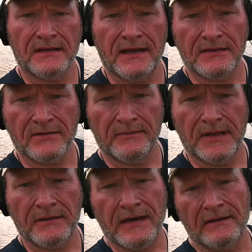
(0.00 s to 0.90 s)
today's going
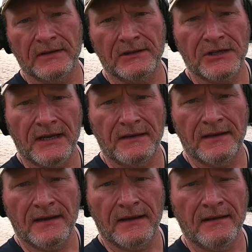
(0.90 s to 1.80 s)
to be kind of a
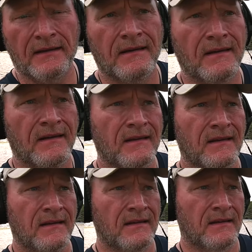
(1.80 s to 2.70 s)
chain day,
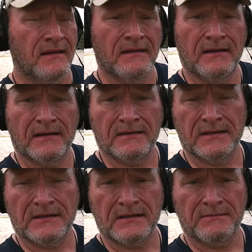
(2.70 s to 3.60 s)
and
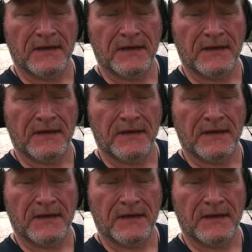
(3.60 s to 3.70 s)
because uh, this is